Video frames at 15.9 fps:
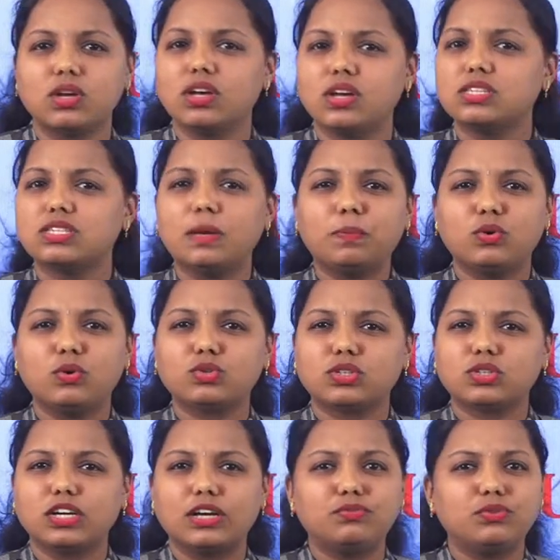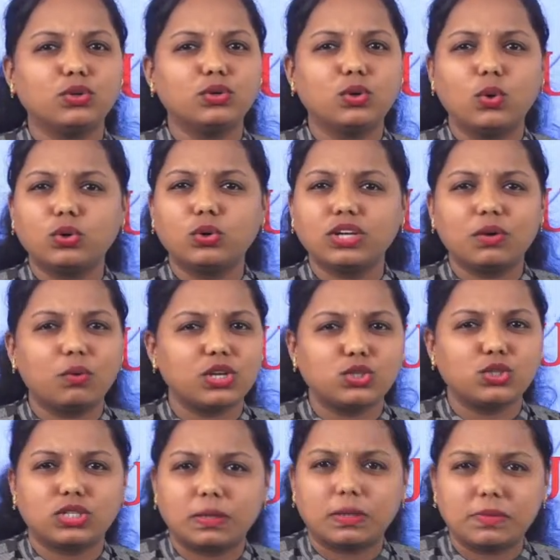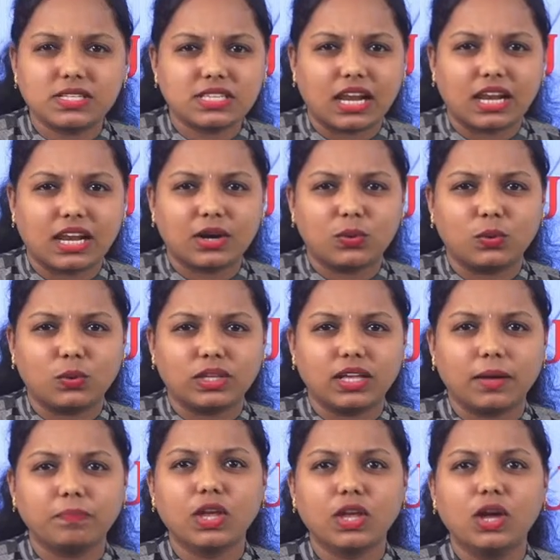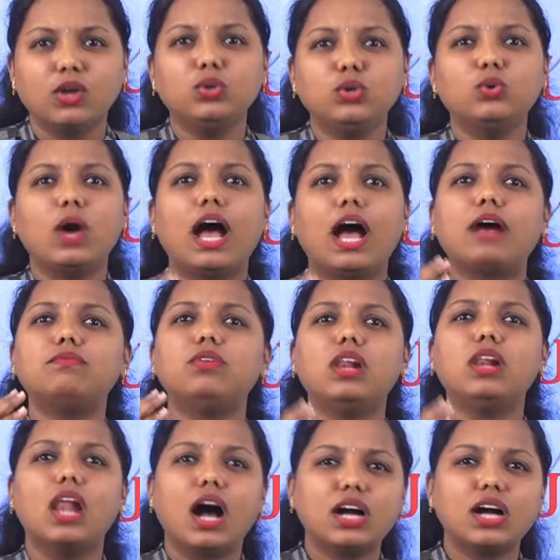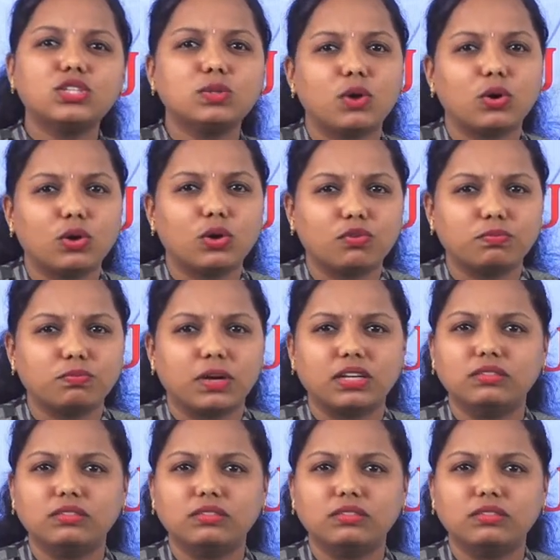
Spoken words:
Suppose if you go to a vegetable seller over there, you have large amount of money.